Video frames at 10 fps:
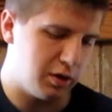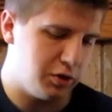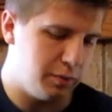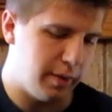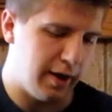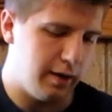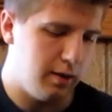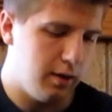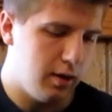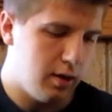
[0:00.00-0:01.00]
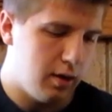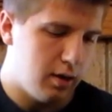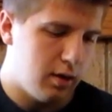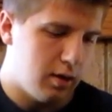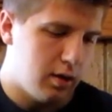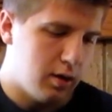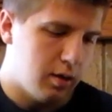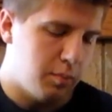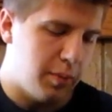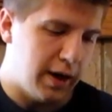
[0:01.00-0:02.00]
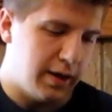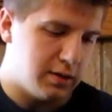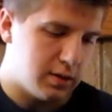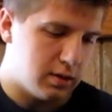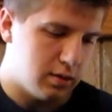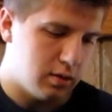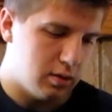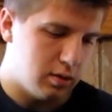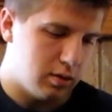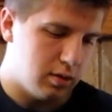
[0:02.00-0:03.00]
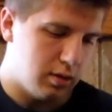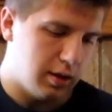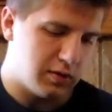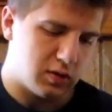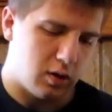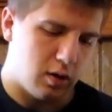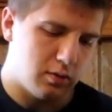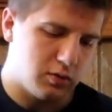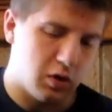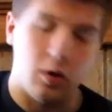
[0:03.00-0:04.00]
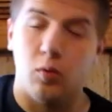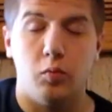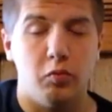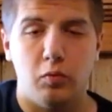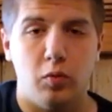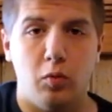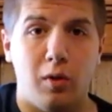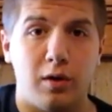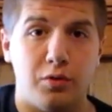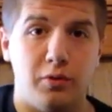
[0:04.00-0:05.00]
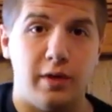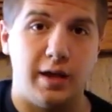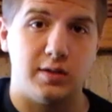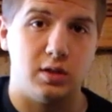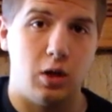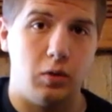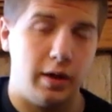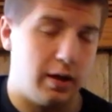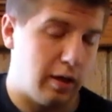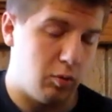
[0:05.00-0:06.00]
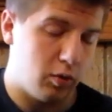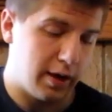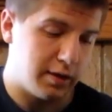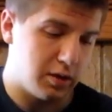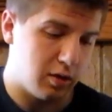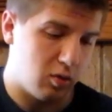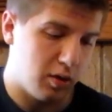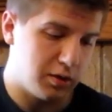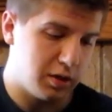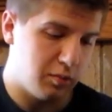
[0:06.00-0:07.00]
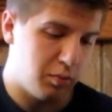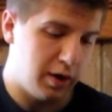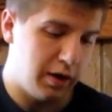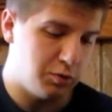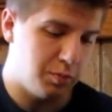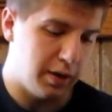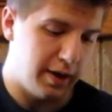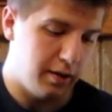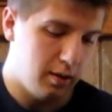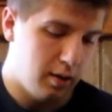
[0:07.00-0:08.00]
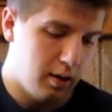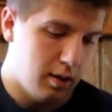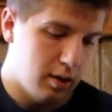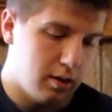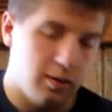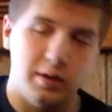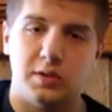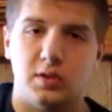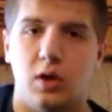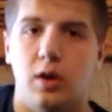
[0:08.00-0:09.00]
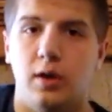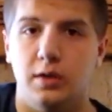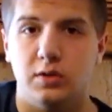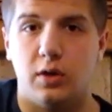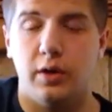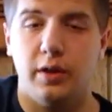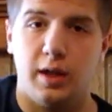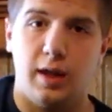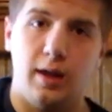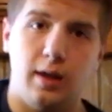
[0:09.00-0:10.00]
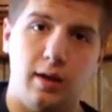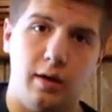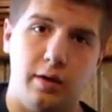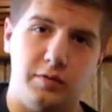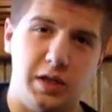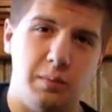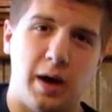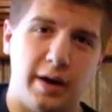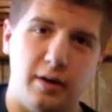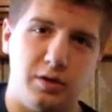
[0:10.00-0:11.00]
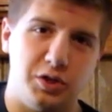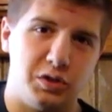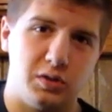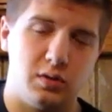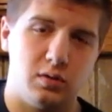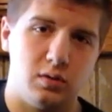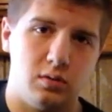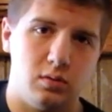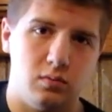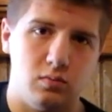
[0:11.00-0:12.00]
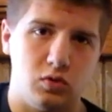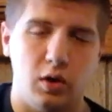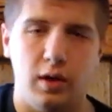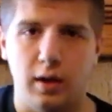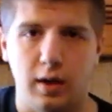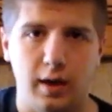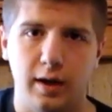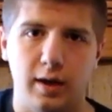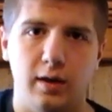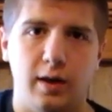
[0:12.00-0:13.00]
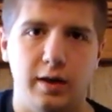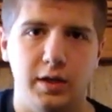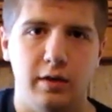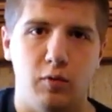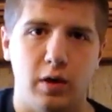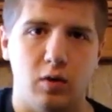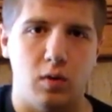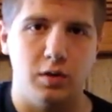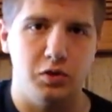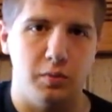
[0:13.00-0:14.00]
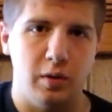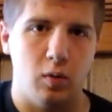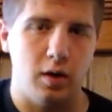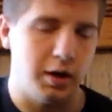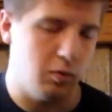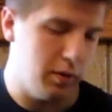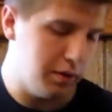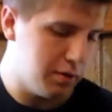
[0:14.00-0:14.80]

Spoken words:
aren't too bad, but so we'll work through that slowly and then we'll get to the chorus and the bridge. But this song is on the key of D minor, just so you can kind of get an idea of what chords you'll be working with.